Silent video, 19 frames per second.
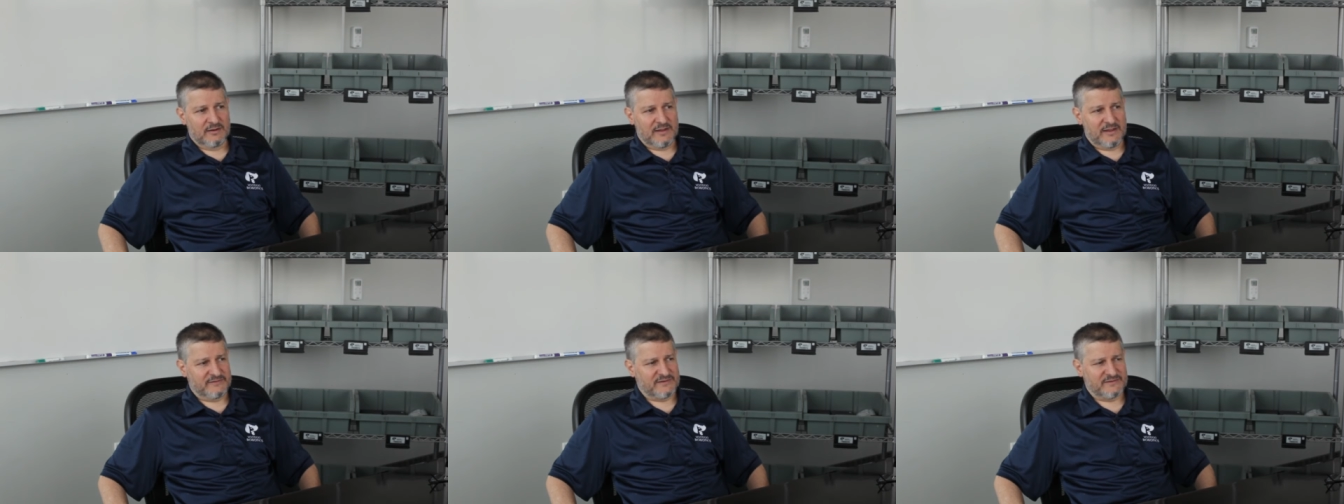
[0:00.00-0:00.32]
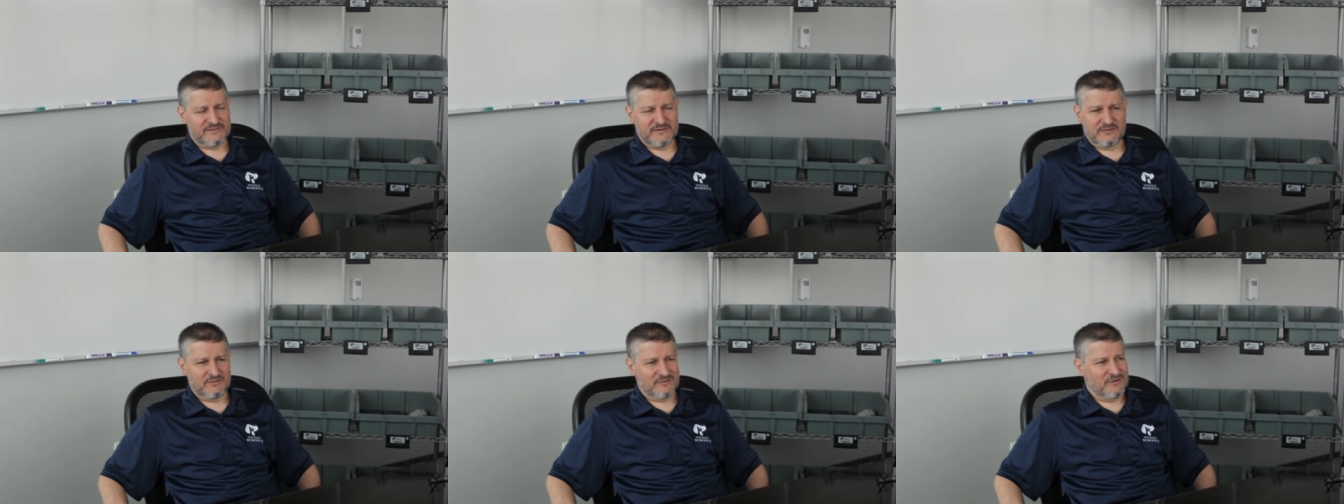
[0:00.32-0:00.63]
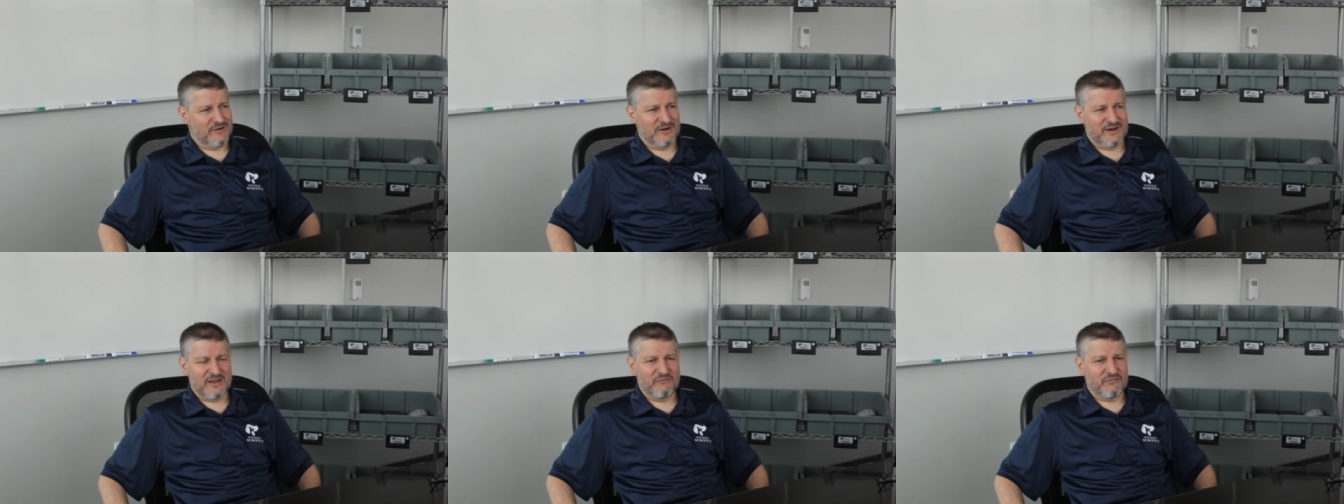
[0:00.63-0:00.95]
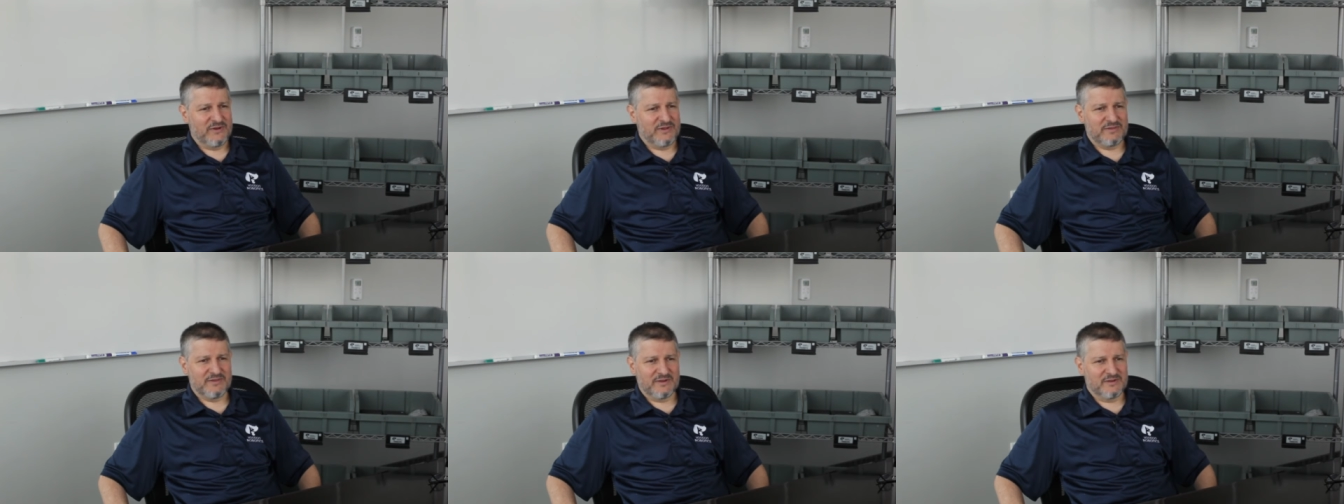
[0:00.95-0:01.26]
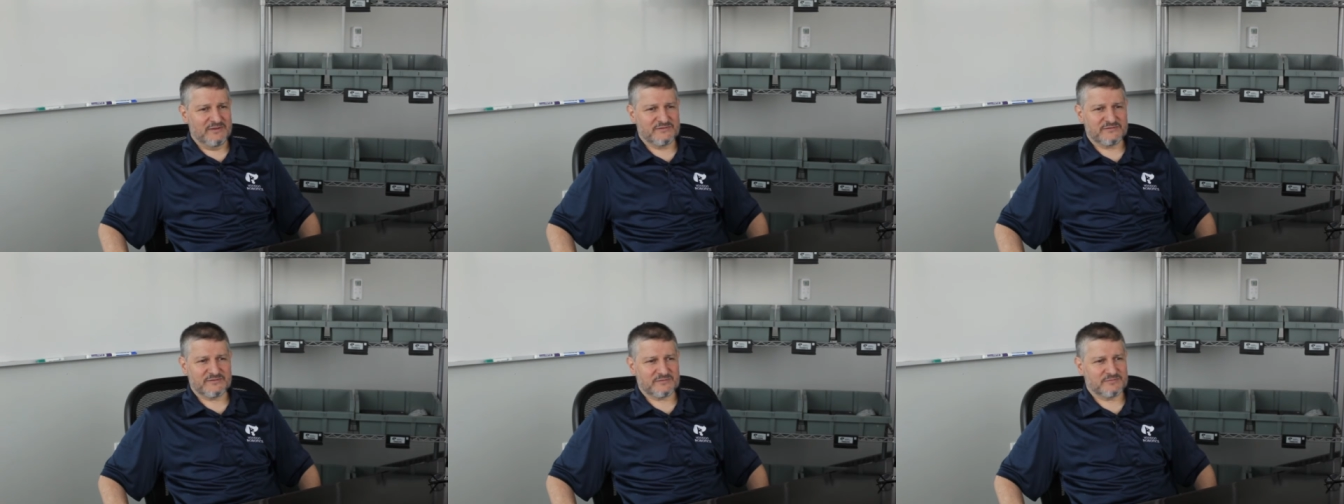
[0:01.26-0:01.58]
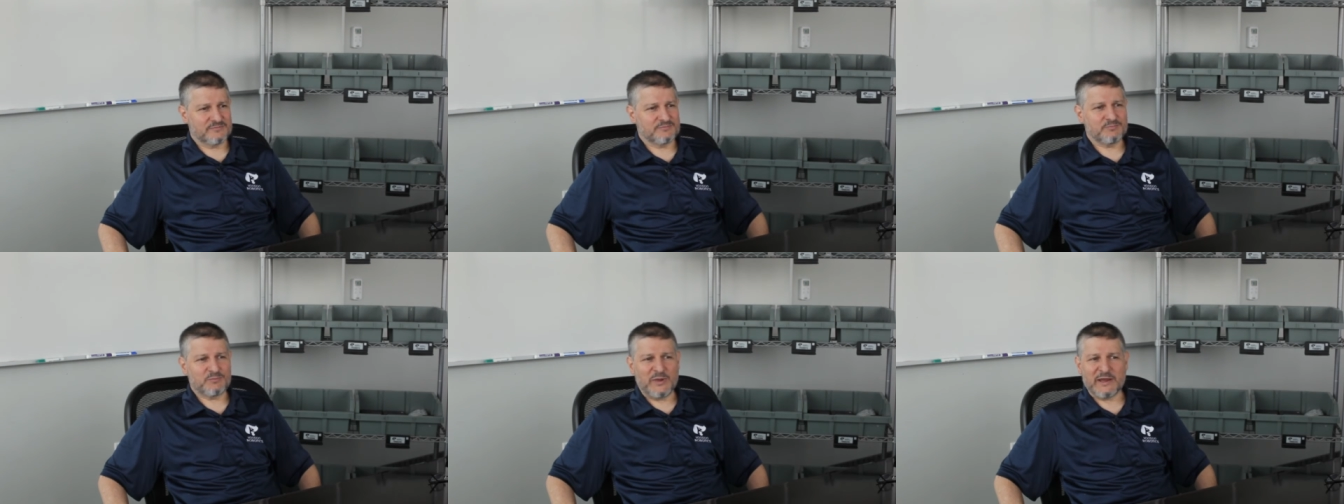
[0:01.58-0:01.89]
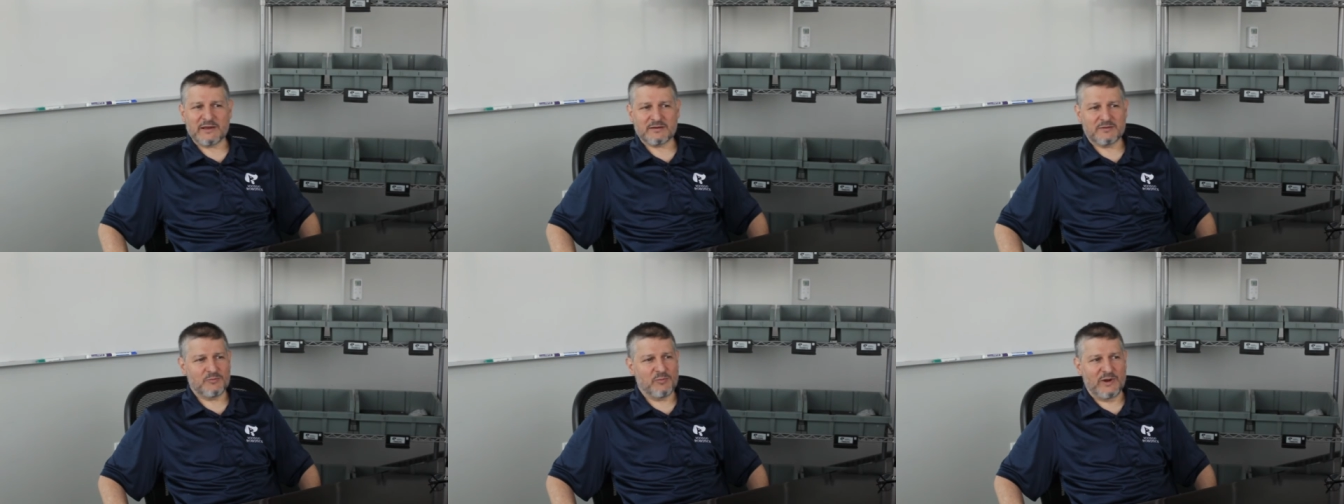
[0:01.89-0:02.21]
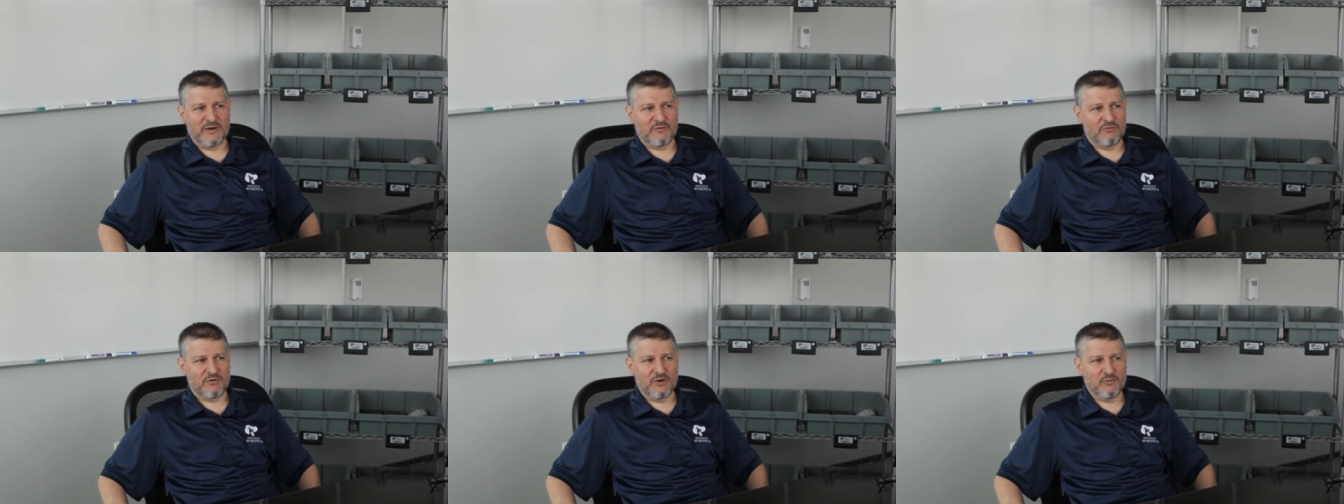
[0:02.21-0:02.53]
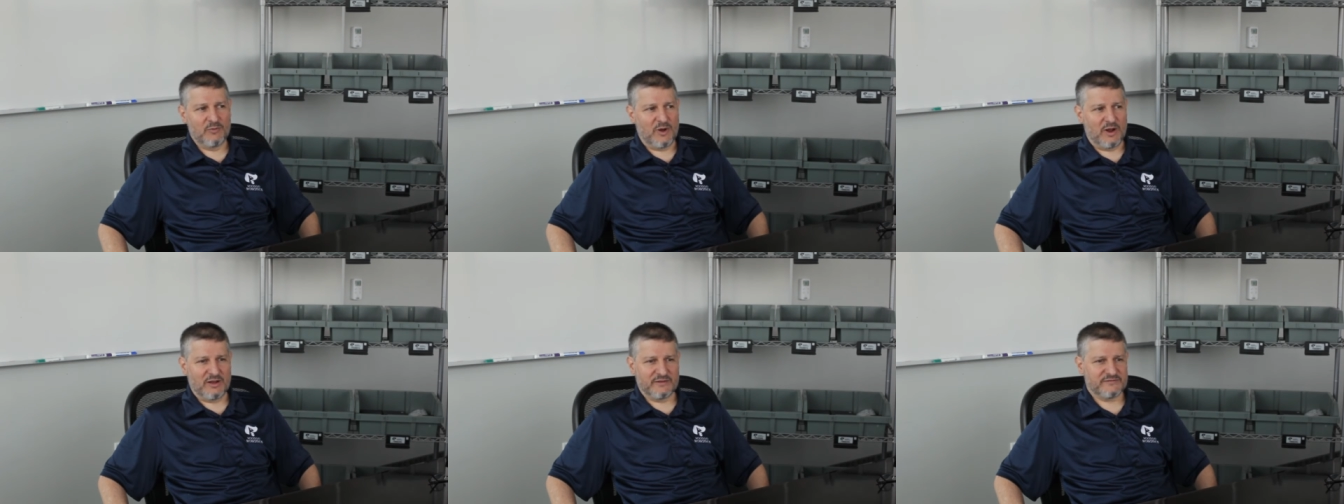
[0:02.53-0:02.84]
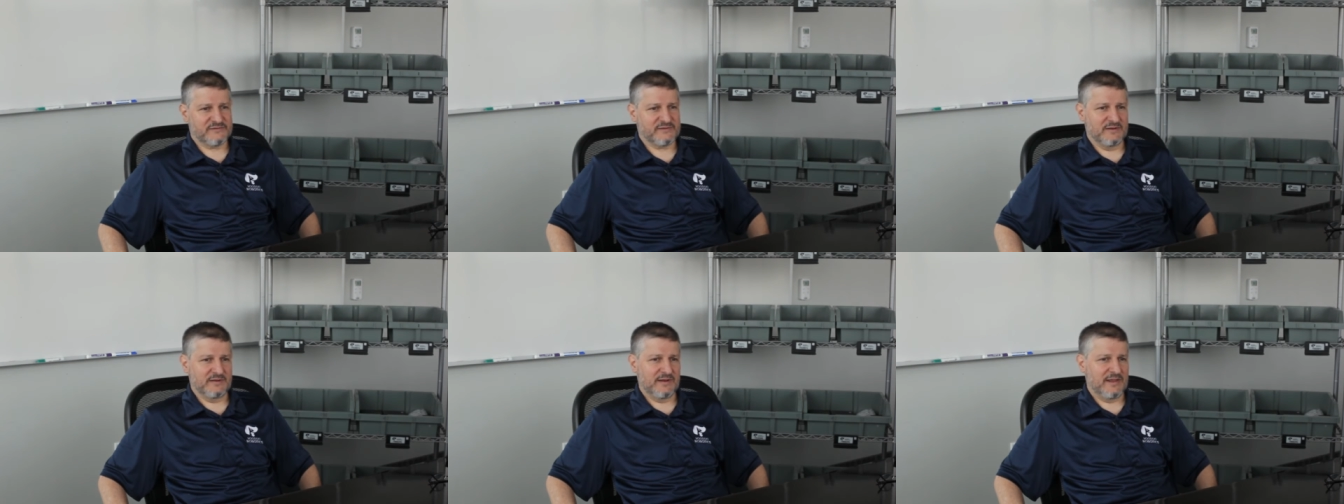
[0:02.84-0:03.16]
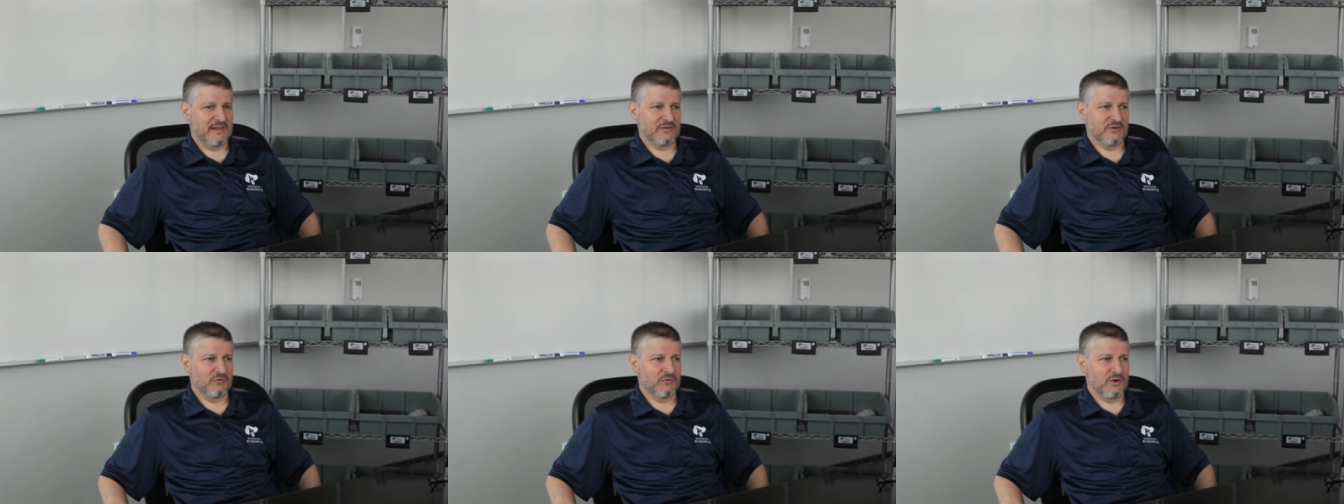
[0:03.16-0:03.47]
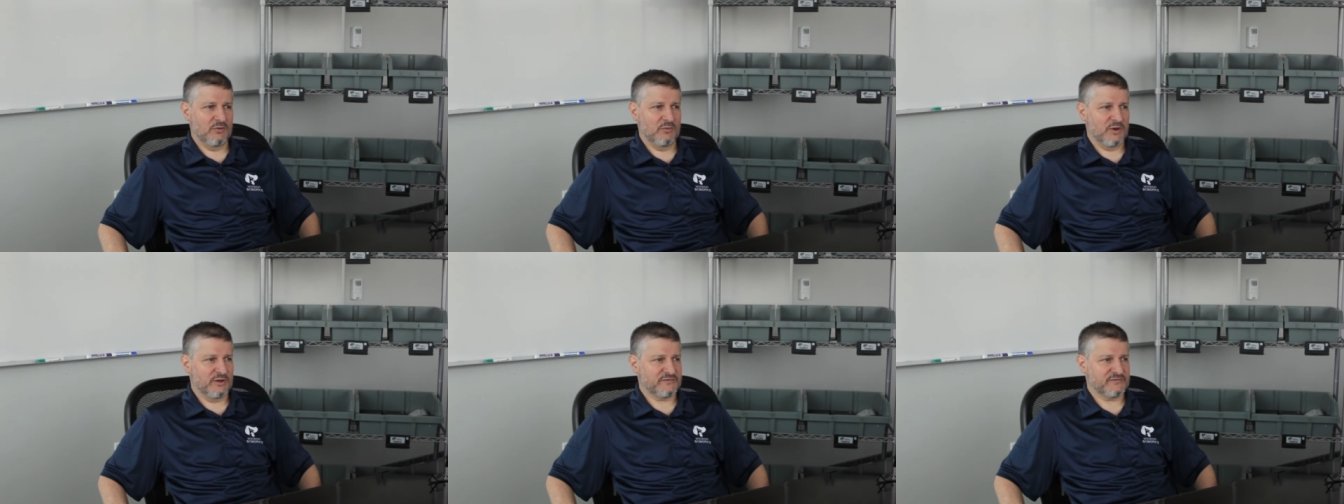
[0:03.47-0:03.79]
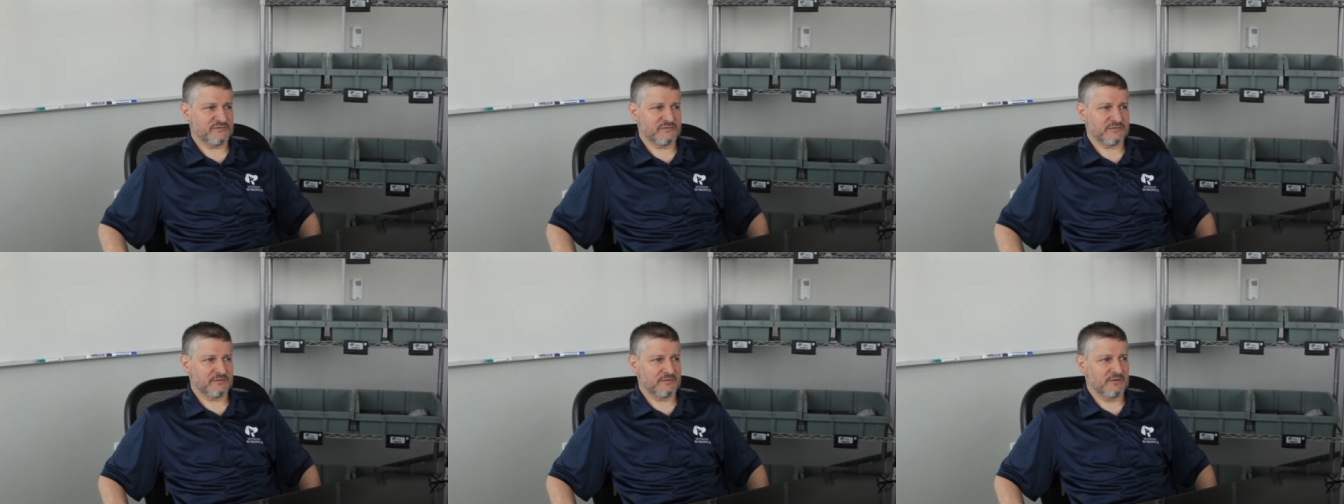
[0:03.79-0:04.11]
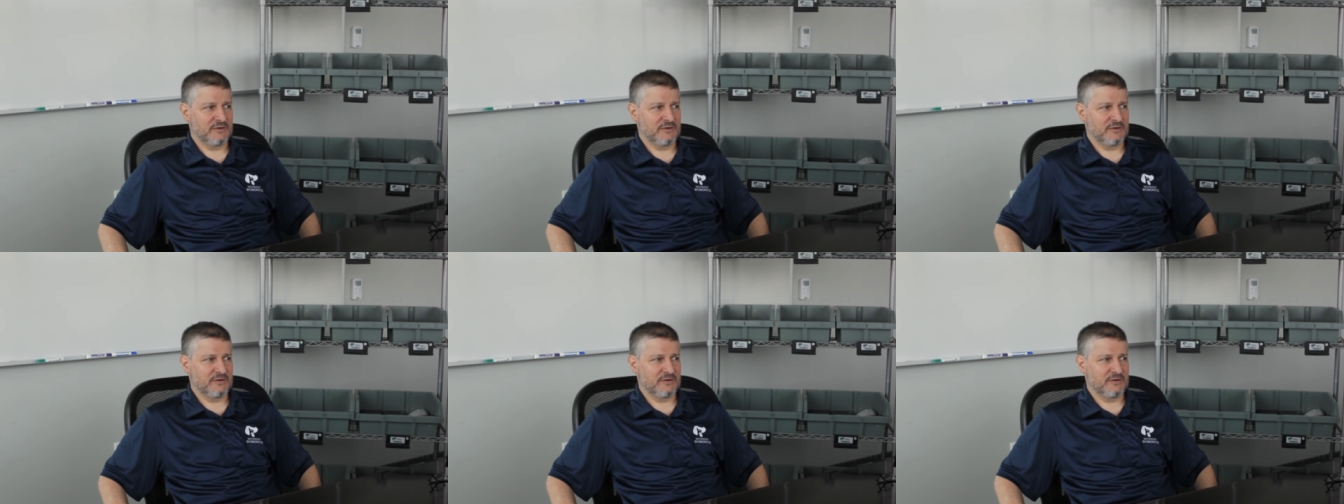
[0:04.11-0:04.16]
as I said, not everything is picked by robots, and the robots,